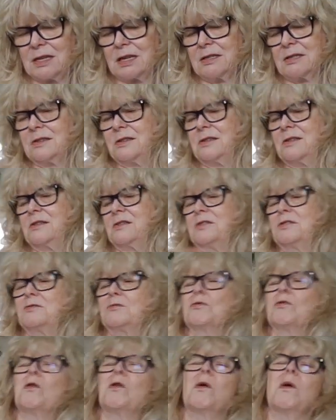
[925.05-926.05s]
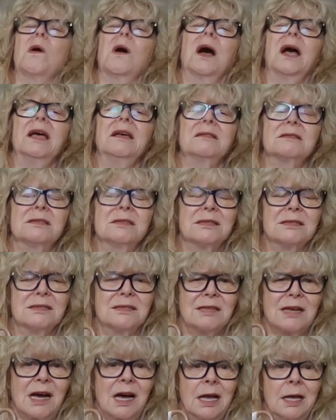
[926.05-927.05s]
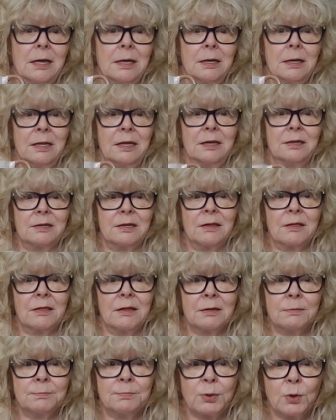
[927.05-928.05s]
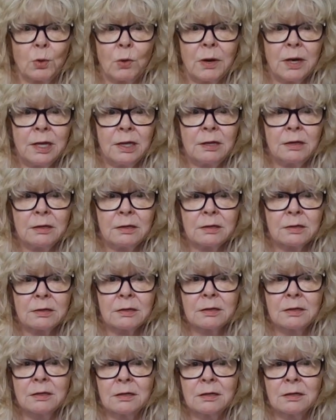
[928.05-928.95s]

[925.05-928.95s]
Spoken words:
destroy society to the point